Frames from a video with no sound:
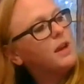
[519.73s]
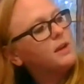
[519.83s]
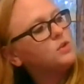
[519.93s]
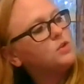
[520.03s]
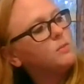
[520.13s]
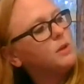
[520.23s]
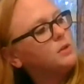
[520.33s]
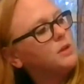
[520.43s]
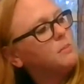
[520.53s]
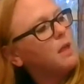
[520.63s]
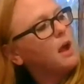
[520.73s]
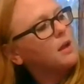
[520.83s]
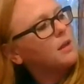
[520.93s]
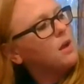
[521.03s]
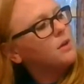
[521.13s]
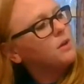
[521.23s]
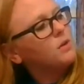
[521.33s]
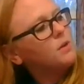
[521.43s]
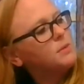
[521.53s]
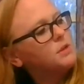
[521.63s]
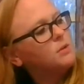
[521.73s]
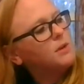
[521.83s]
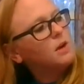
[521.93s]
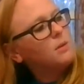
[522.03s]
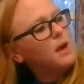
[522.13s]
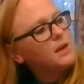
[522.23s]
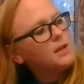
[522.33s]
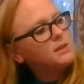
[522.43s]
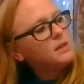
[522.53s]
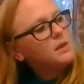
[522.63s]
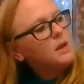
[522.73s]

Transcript: extra building block called a chromosome in our bodies.